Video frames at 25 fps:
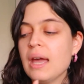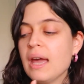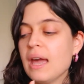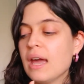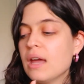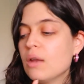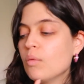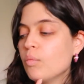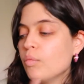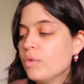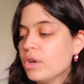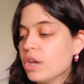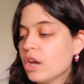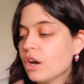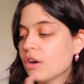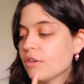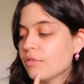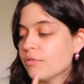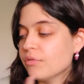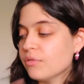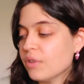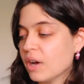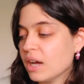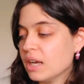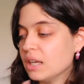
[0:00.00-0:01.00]
and we are
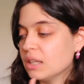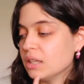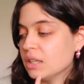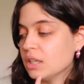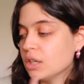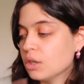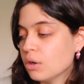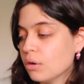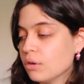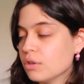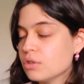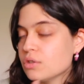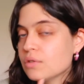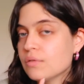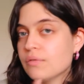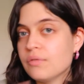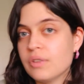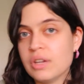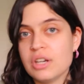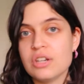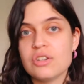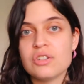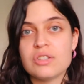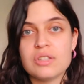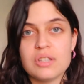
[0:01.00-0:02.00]
finally going to
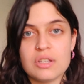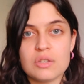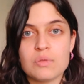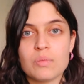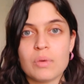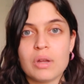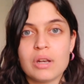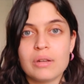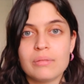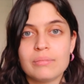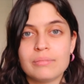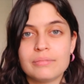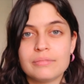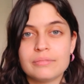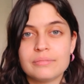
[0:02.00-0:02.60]
finish this one.